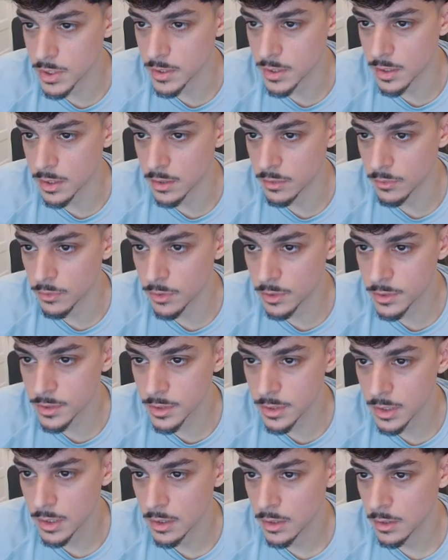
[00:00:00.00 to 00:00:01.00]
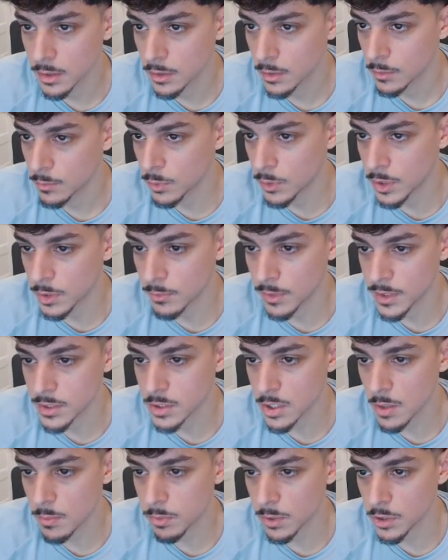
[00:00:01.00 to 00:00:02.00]
is the inverse, putting my
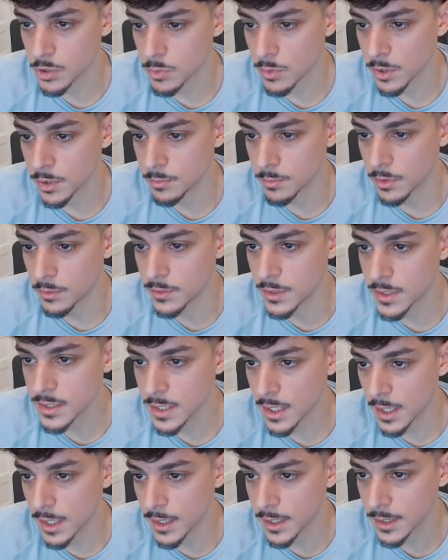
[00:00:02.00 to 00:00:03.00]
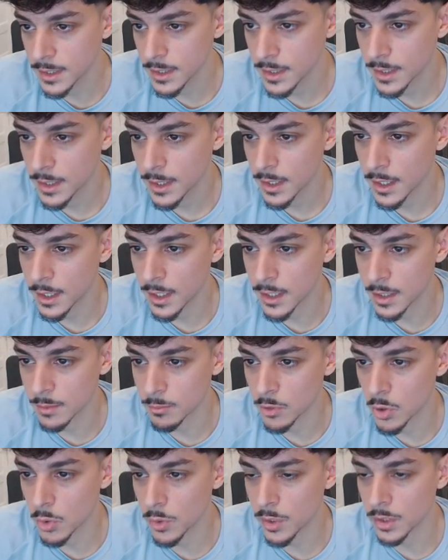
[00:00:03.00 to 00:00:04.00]
stop loss right above this high, and
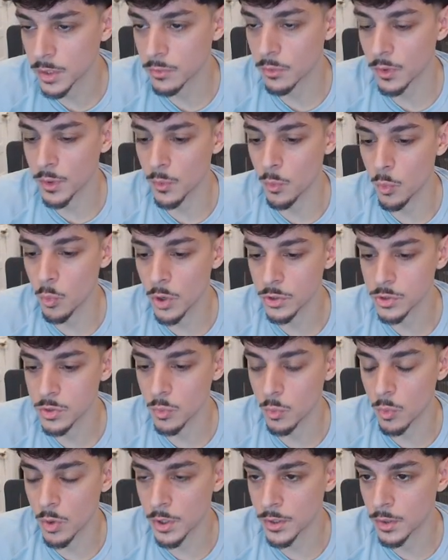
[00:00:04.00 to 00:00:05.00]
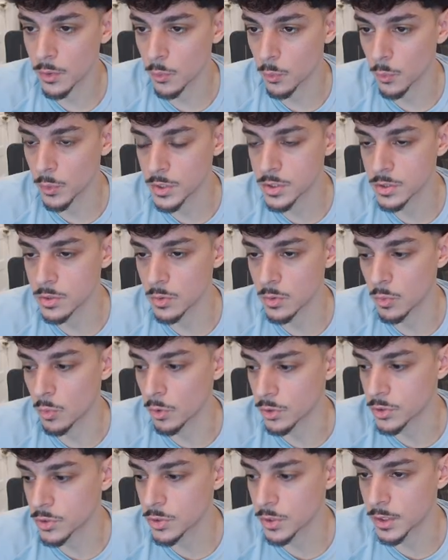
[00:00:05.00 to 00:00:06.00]
I'm going for a 1-to-1 risk to
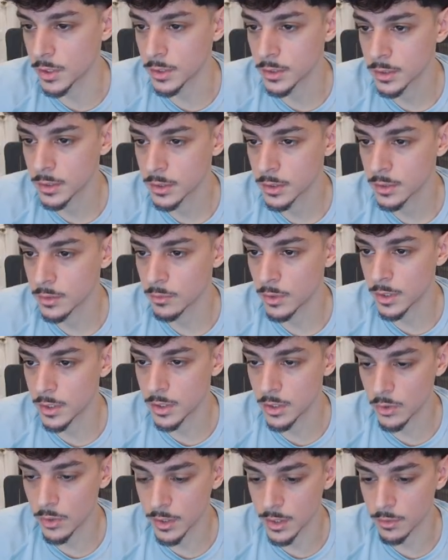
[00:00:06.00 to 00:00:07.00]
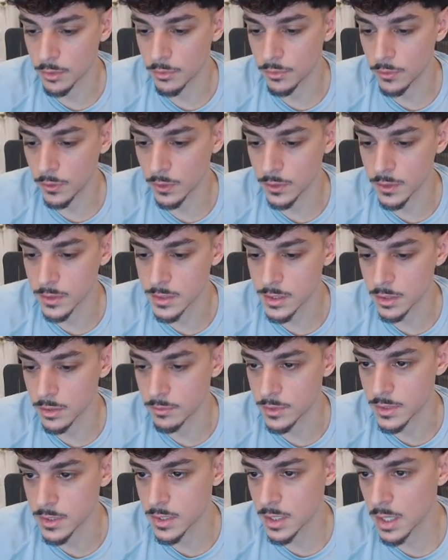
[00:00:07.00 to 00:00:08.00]
reward trade. Right here, I get filled inside of
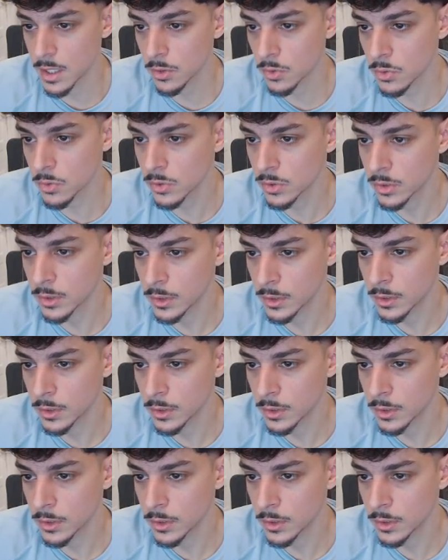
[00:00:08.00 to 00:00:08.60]
this candle,